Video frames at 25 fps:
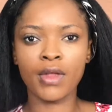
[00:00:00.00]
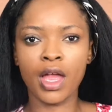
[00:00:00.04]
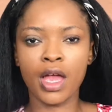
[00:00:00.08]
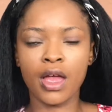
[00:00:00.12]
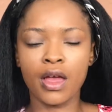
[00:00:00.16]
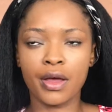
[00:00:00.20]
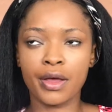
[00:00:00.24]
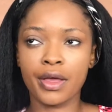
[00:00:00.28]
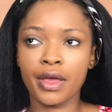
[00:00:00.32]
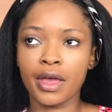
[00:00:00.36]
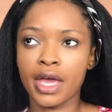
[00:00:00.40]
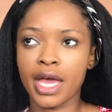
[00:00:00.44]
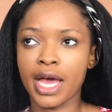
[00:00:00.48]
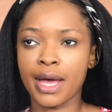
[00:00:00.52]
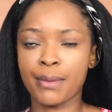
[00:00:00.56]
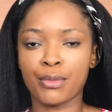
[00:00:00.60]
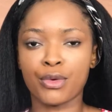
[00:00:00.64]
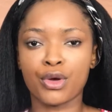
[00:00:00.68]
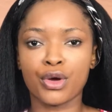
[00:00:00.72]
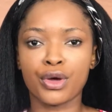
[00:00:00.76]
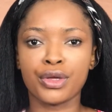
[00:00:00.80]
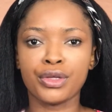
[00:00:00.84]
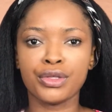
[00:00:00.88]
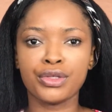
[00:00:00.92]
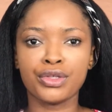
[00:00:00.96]
Okay, I'm
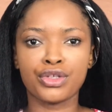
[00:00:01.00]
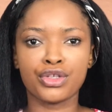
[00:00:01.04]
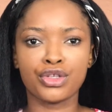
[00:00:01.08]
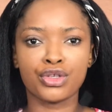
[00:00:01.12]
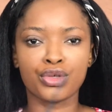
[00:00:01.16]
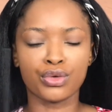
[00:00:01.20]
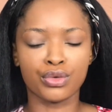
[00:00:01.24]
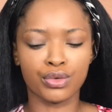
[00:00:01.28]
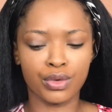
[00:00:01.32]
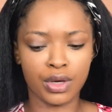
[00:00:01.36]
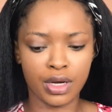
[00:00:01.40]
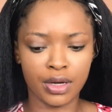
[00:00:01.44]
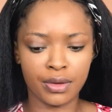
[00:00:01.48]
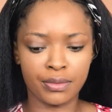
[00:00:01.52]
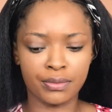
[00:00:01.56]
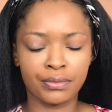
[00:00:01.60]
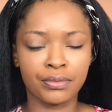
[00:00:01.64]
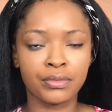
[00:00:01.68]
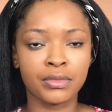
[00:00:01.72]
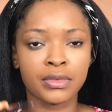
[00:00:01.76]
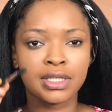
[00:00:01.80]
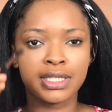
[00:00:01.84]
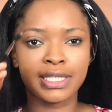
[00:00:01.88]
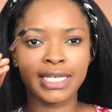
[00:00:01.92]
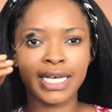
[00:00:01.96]
going to
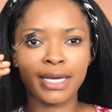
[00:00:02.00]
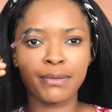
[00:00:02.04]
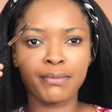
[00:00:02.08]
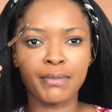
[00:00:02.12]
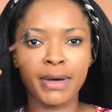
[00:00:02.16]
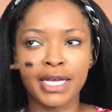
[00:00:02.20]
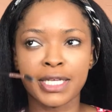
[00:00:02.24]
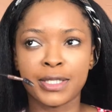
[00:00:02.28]
take my